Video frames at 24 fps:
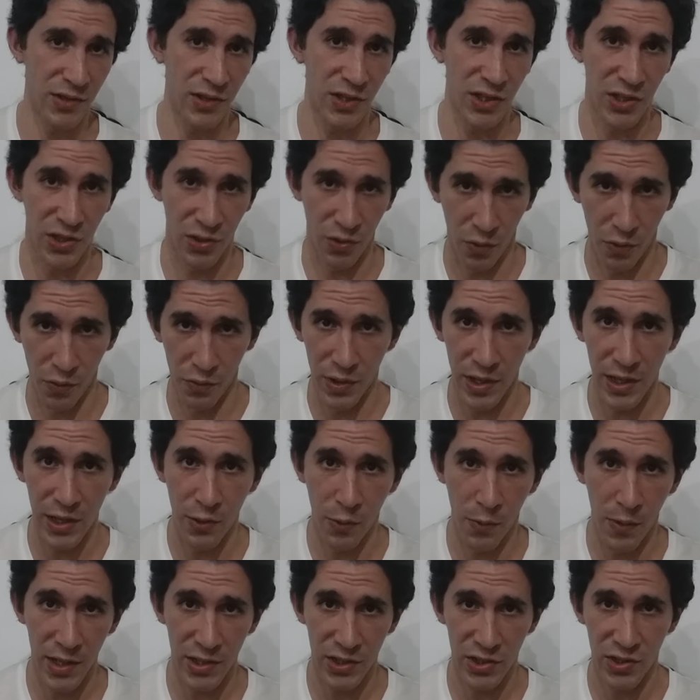story
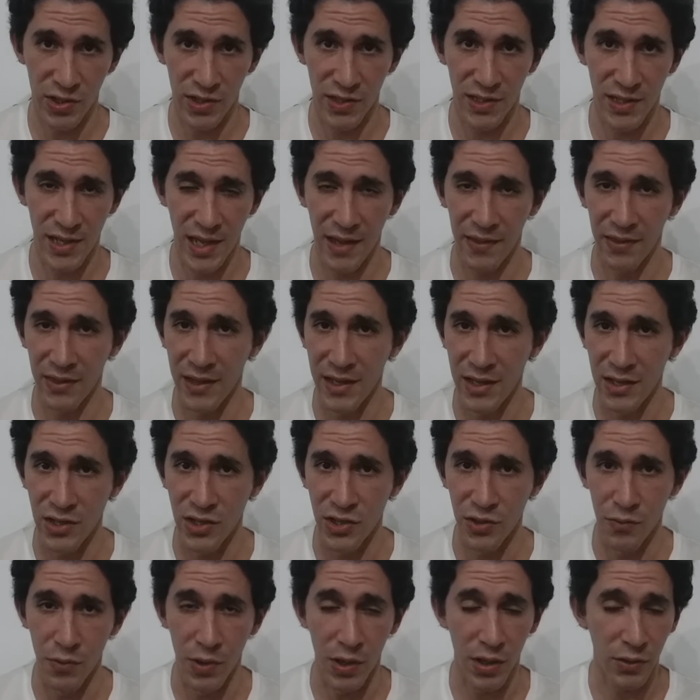questions that lead
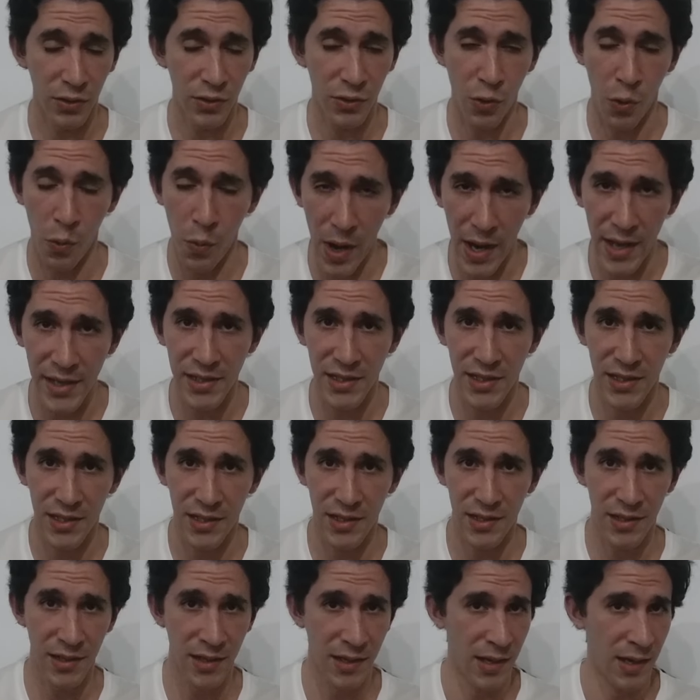to a
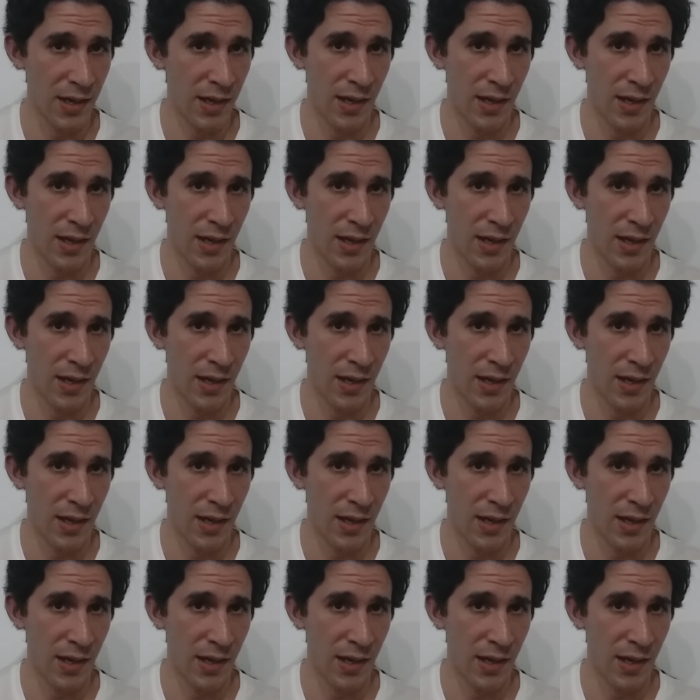quest,